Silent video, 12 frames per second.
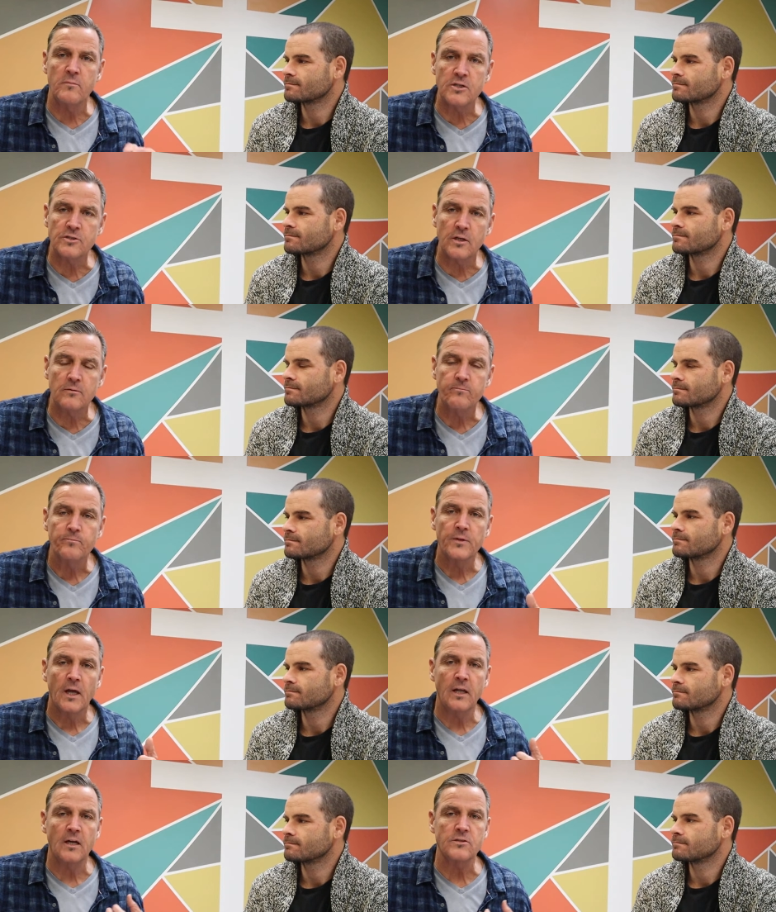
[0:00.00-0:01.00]
Speaker 1: mission,
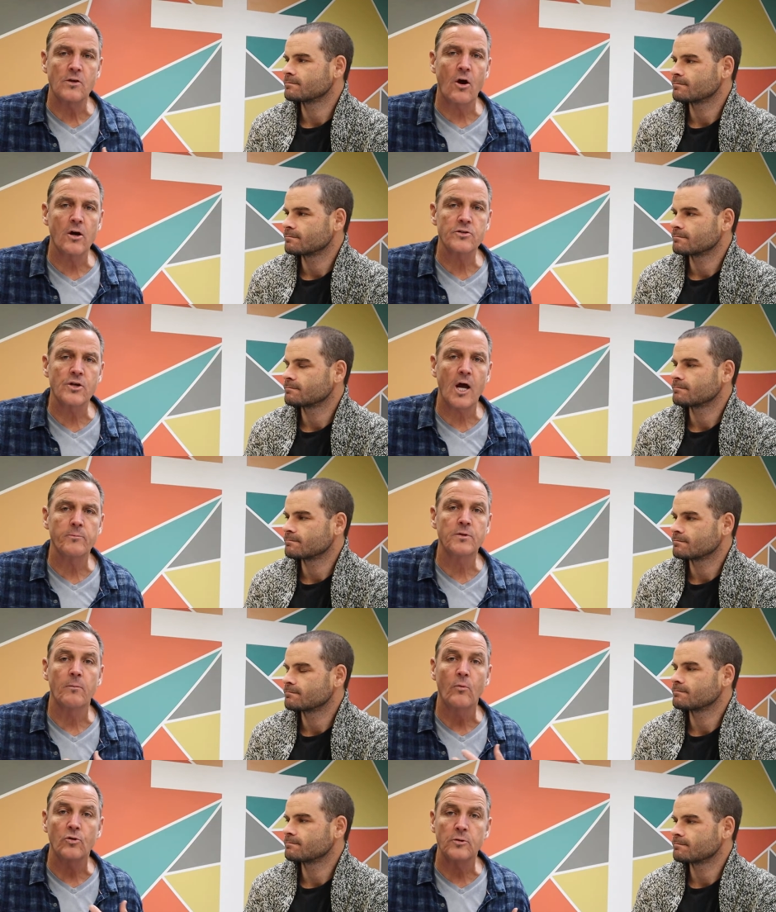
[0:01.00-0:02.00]
and it's our job to
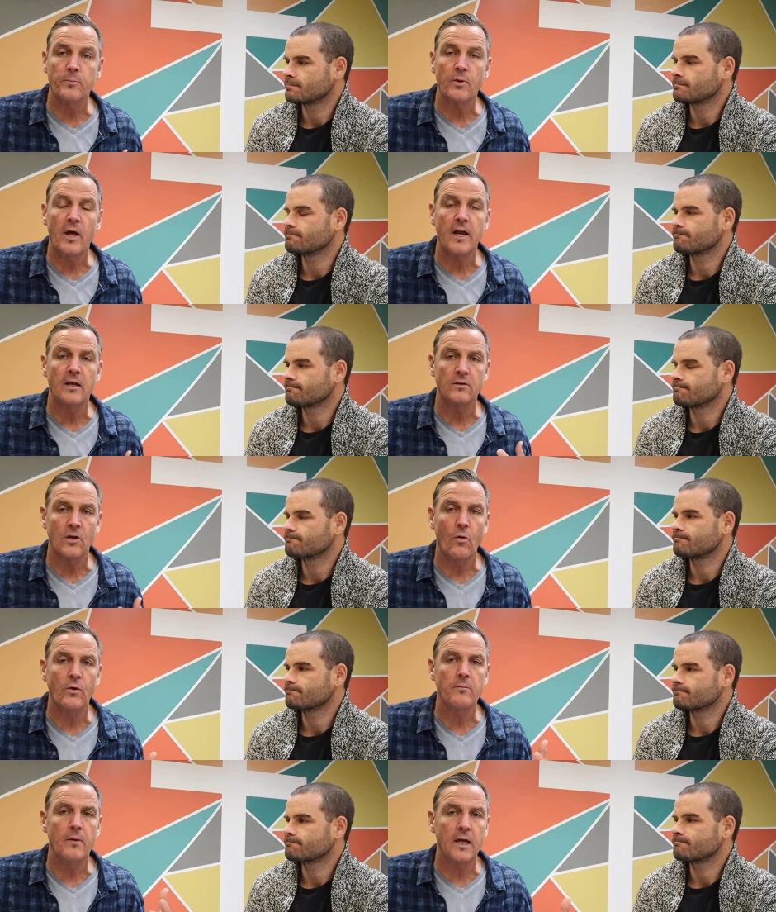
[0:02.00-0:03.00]
multiply and go
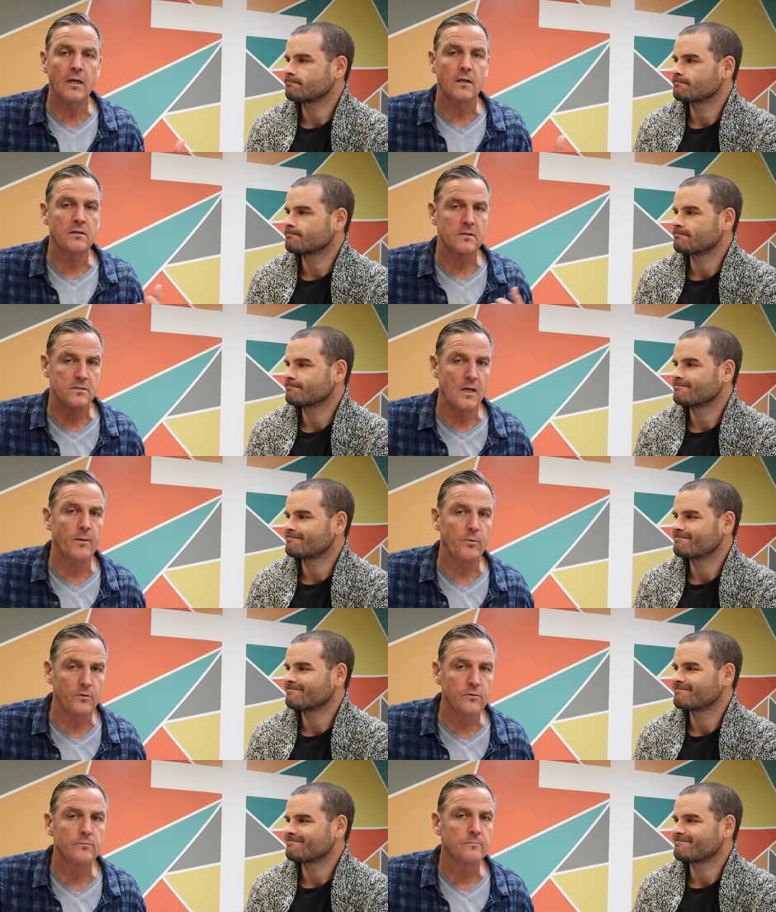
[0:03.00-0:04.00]
and make
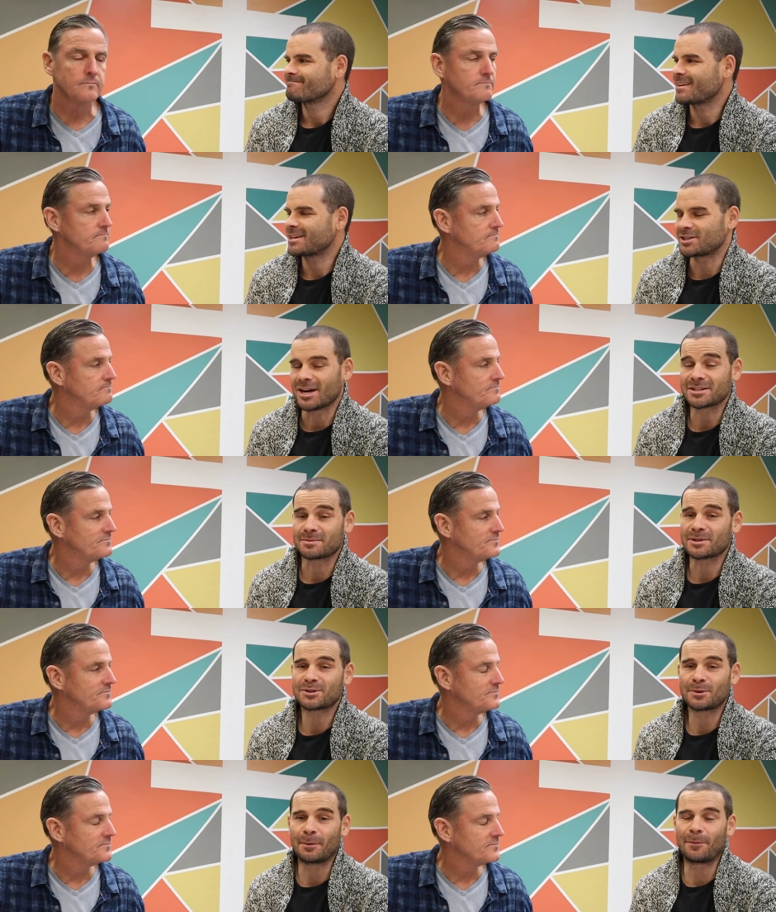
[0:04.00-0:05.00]
disciples. That's awesome.
Speaker 2: That's
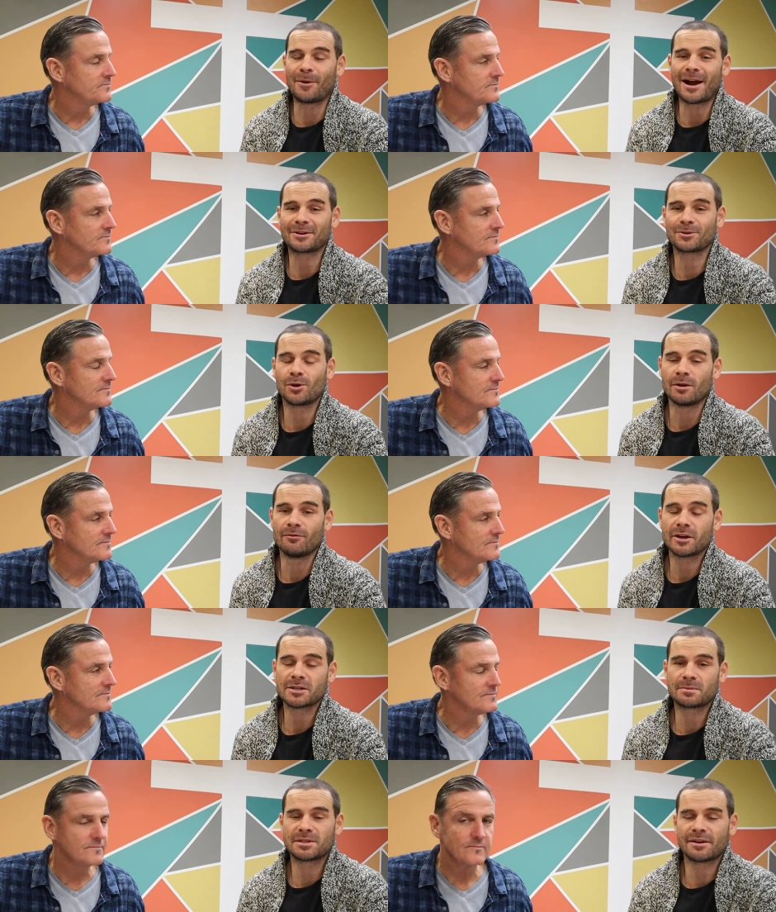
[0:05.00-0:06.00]
super practical and very
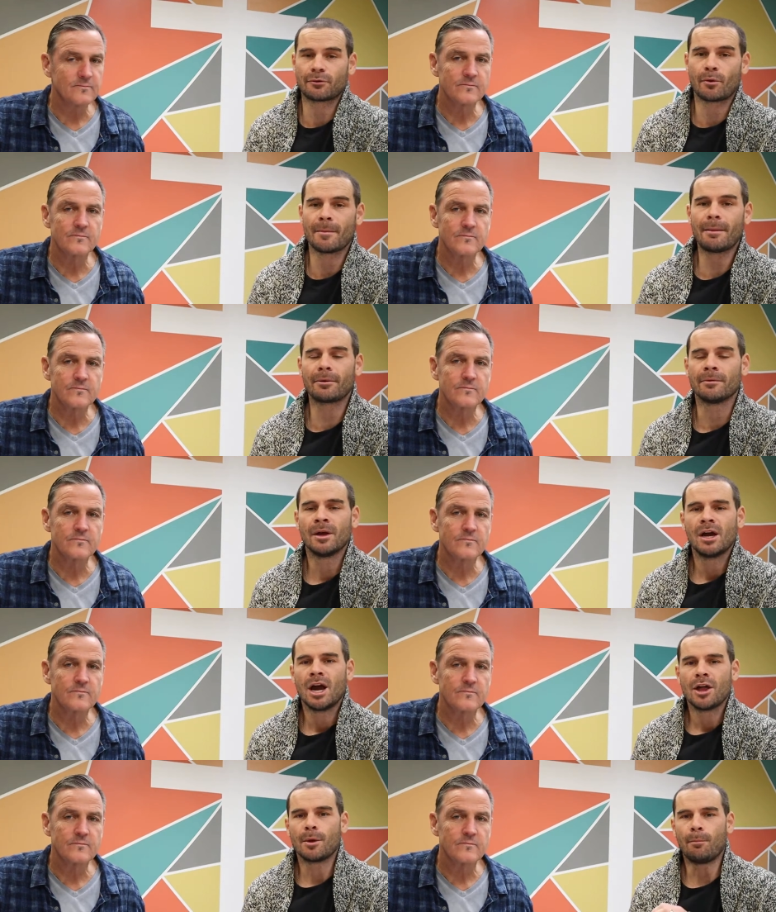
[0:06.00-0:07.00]
specific. Remember,
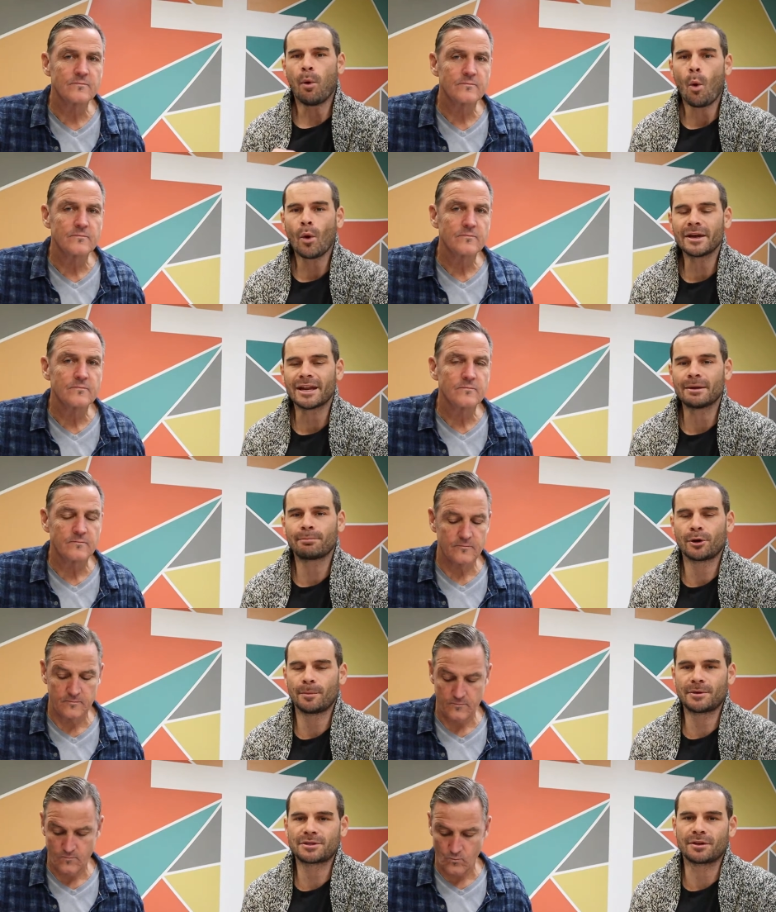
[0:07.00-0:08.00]
the point and
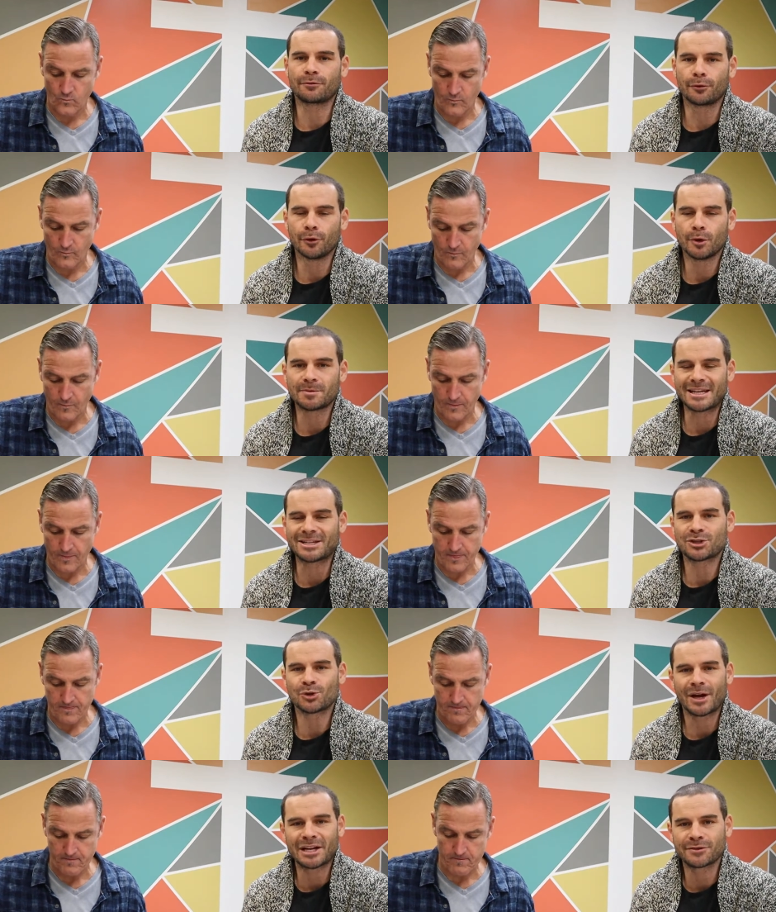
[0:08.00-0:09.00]
purpose of groups is
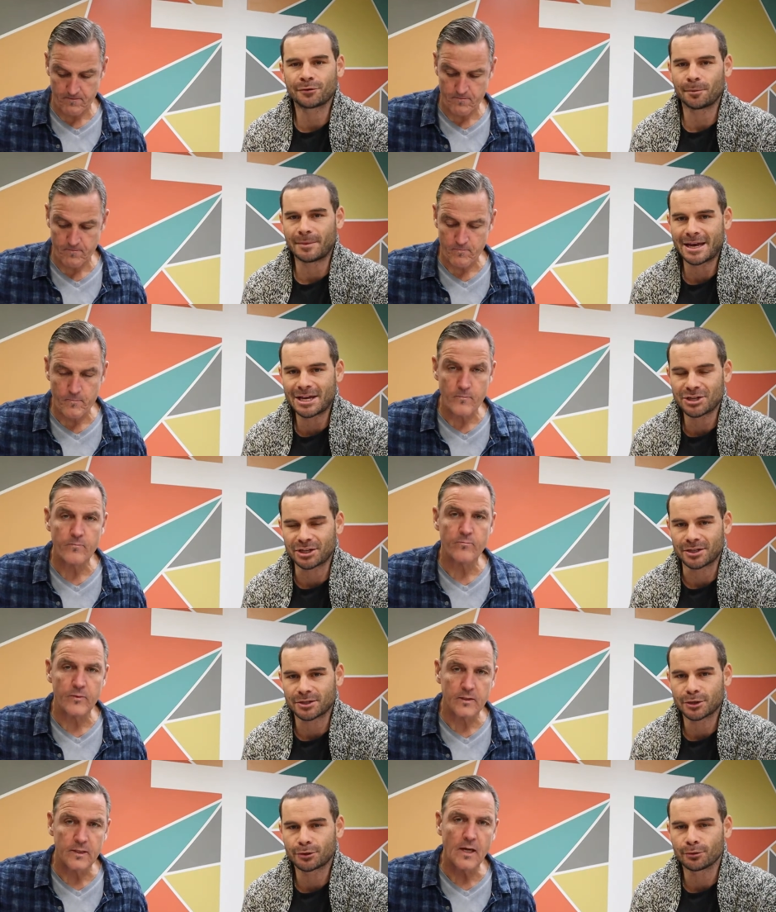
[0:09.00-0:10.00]
transformation,
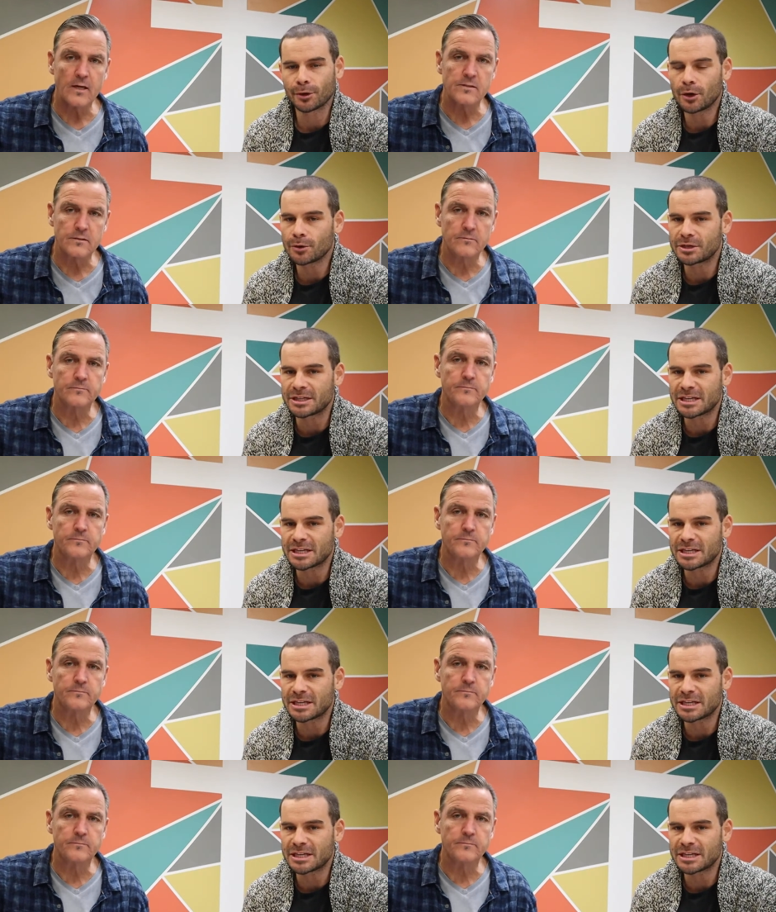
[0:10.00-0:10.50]
to grow yes.